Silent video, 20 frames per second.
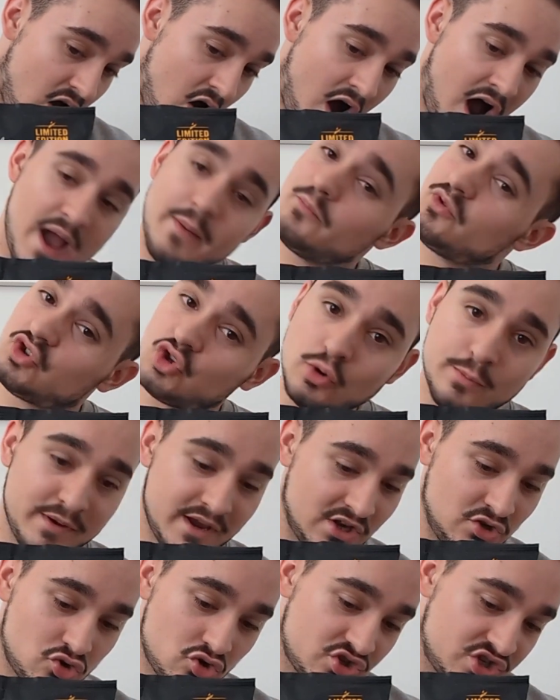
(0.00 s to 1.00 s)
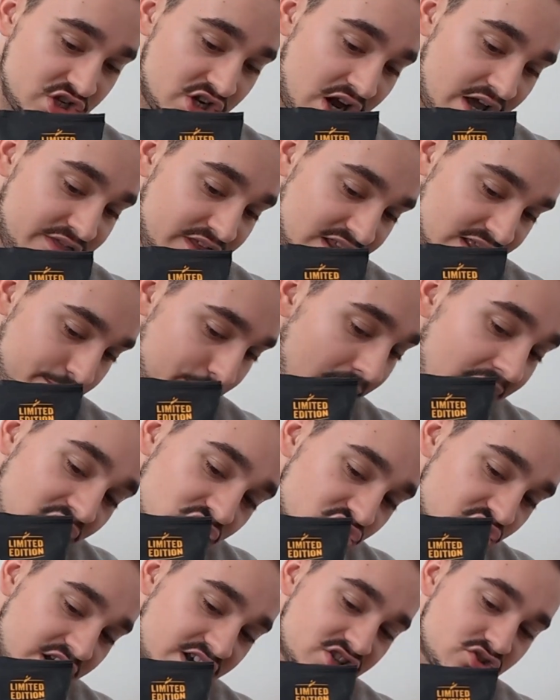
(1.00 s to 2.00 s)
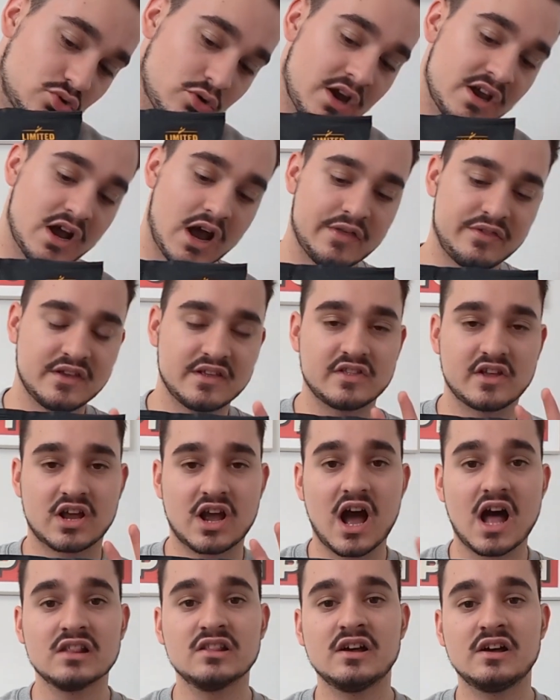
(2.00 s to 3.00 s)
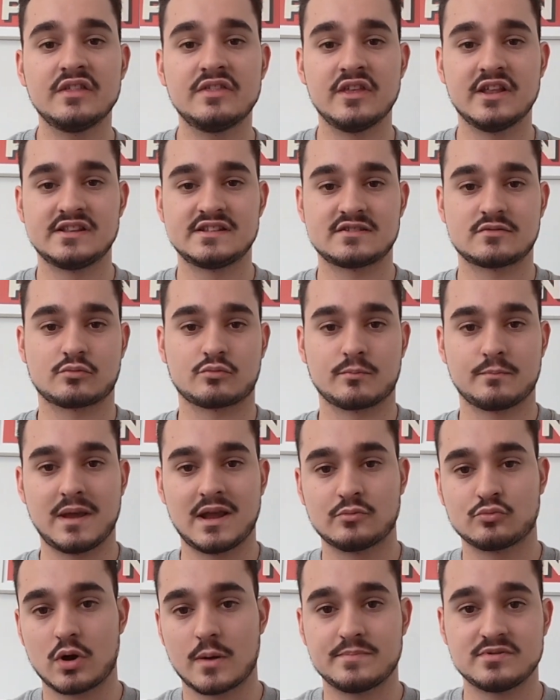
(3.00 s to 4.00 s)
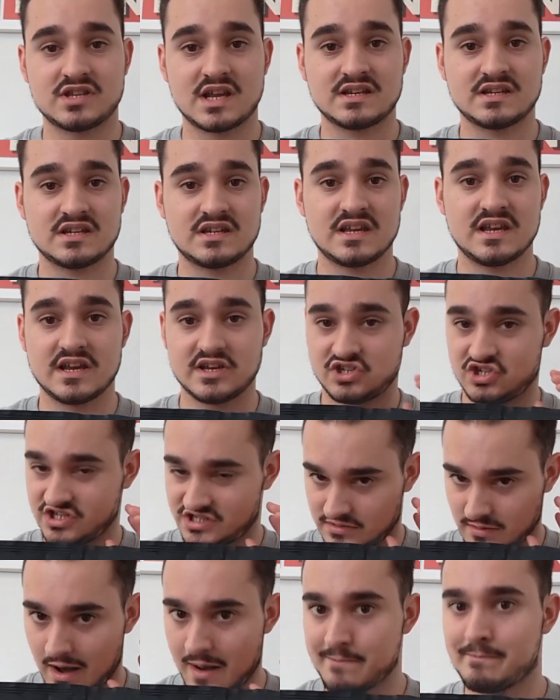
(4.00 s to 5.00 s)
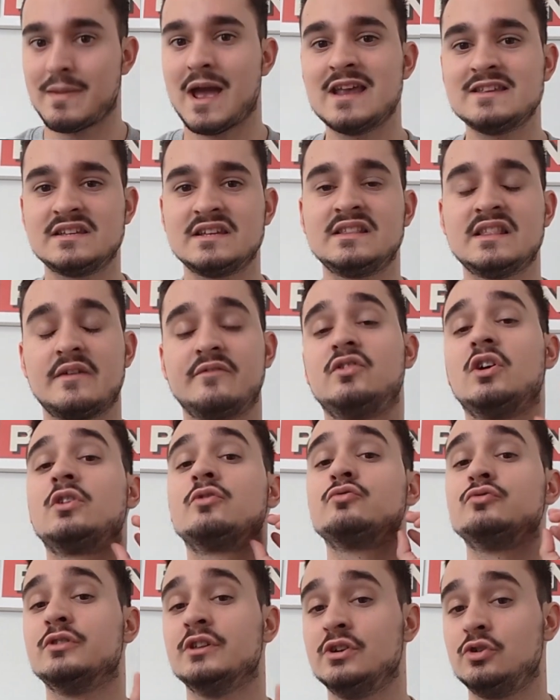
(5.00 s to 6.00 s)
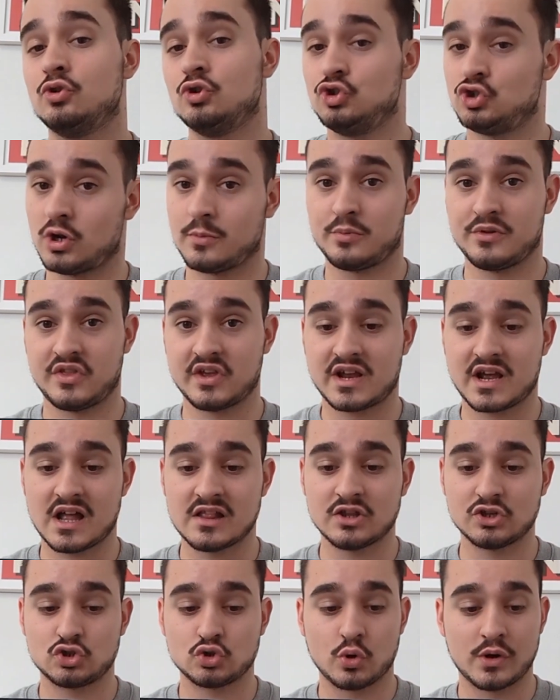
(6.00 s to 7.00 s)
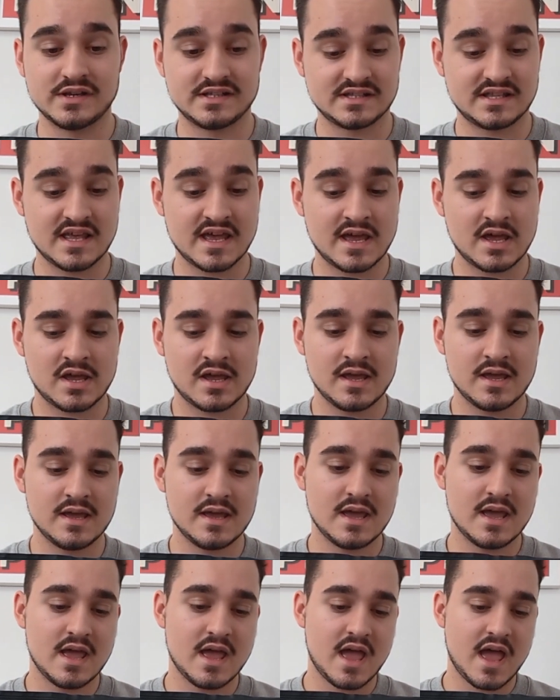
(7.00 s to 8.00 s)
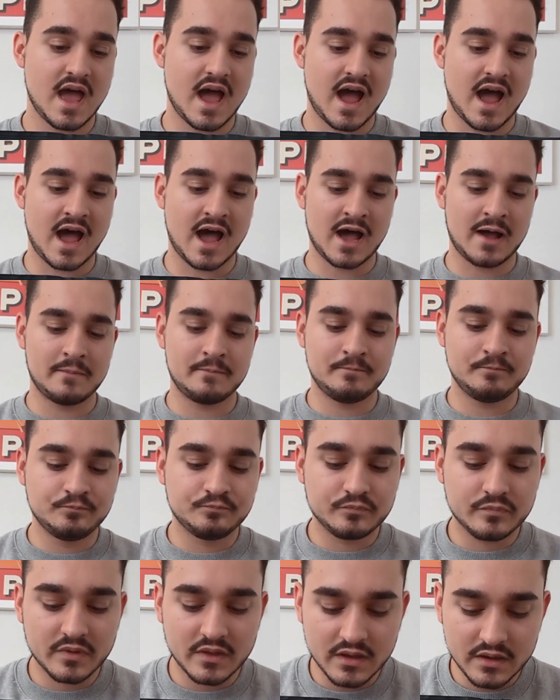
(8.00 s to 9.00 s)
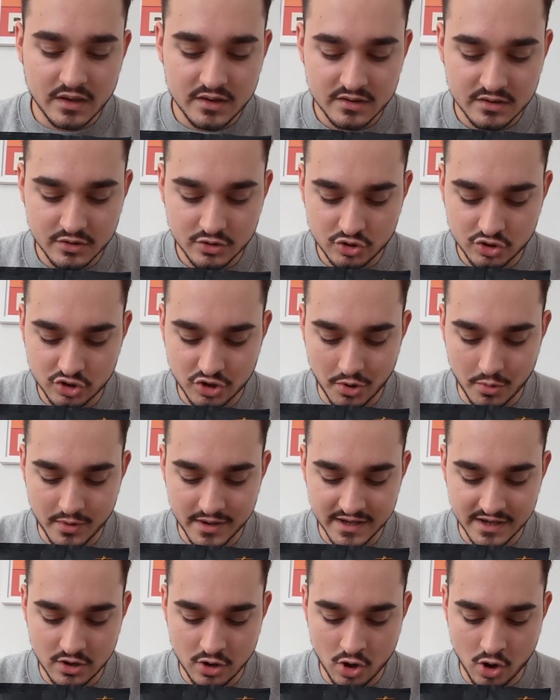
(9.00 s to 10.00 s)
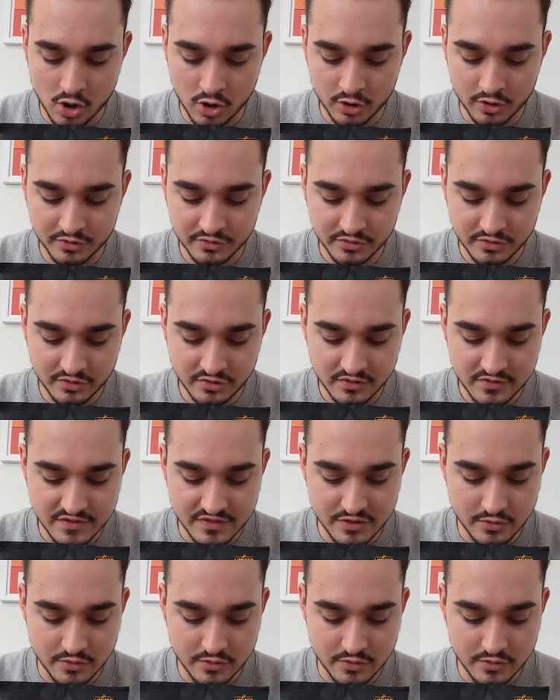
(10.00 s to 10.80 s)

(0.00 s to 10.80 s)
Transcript: I'm super interested. I think the packaging is great. I think the color that's being represented here is just amazing. They've done a really good job with the color choice there. Going on